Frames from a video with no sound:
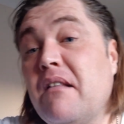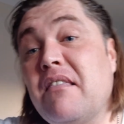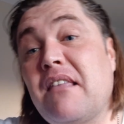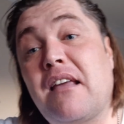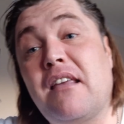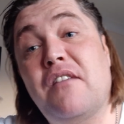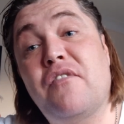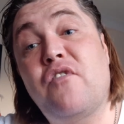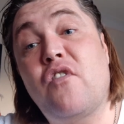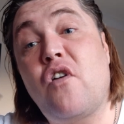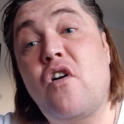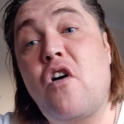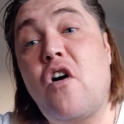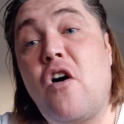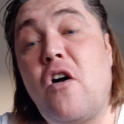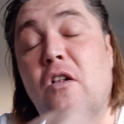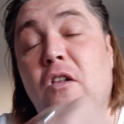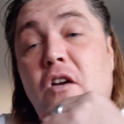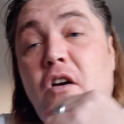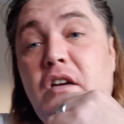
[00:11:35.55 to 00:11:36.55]
thank you for
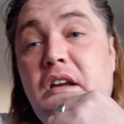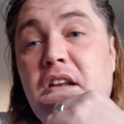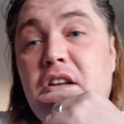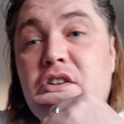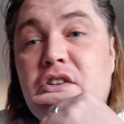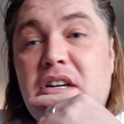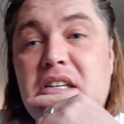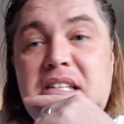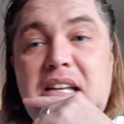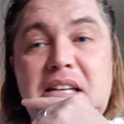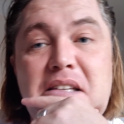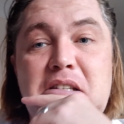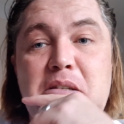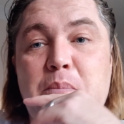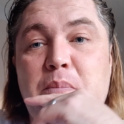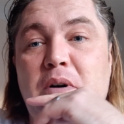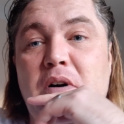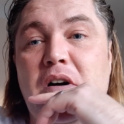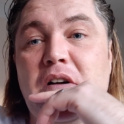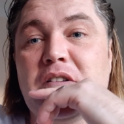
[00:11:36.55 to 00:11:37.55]
all your interest and
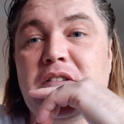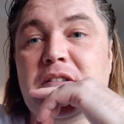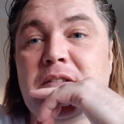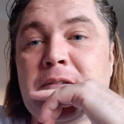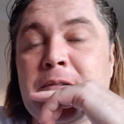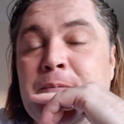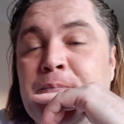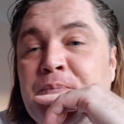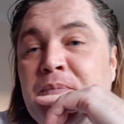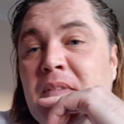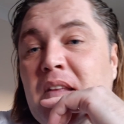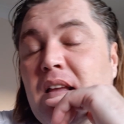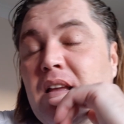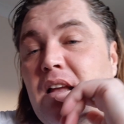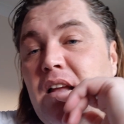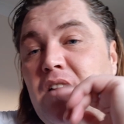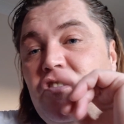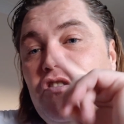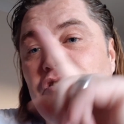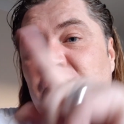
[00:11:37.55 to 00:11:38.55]
support.
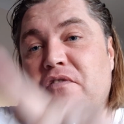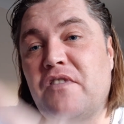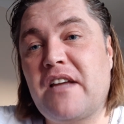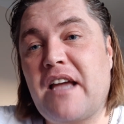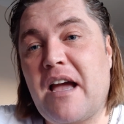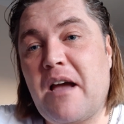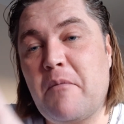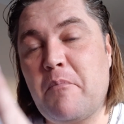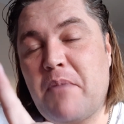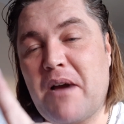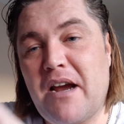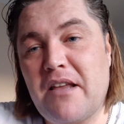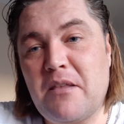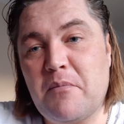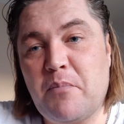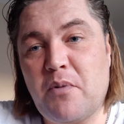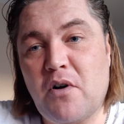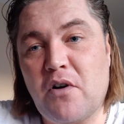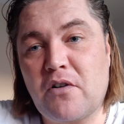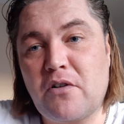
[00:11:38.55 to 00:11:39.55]
And don't forget, buy the
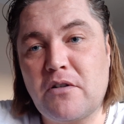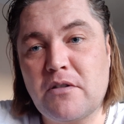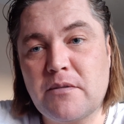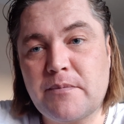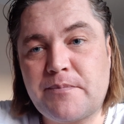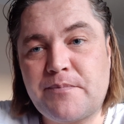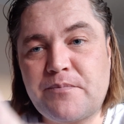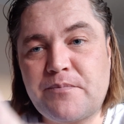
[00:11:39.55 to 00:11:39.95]
book.